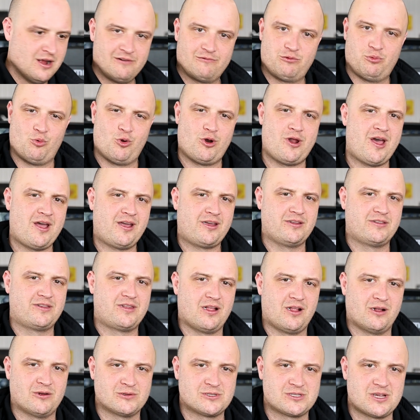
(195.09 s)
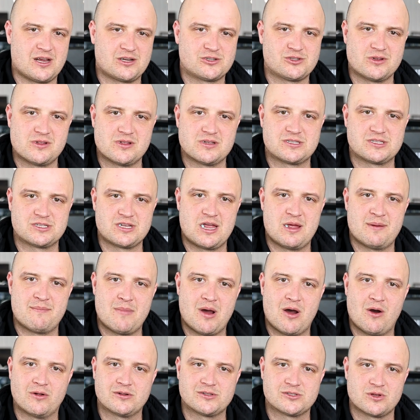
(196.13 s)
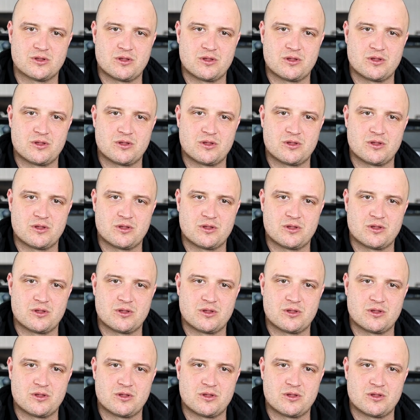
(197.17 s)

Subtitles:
From what I could tell, it was actually the same mount.